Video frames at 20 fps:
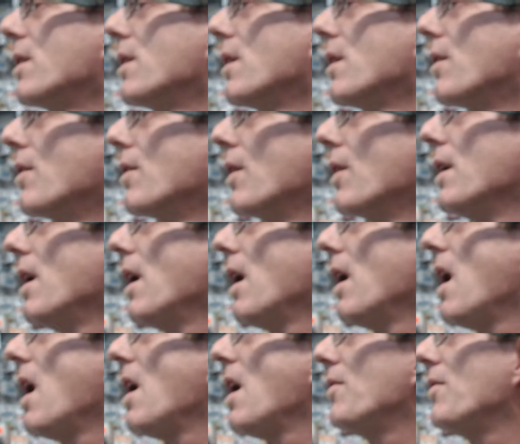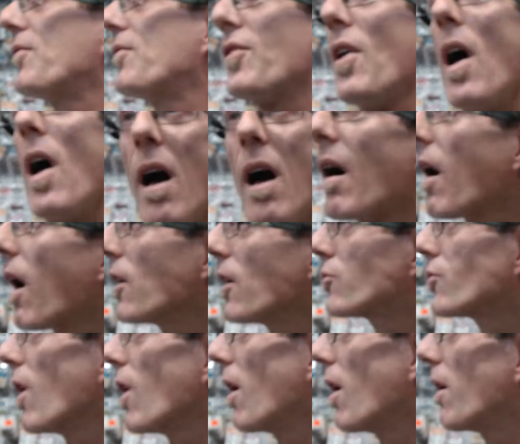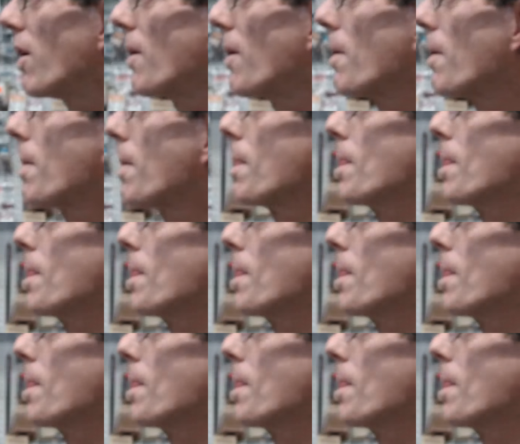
Yeah. Right. And I was, I was running it with a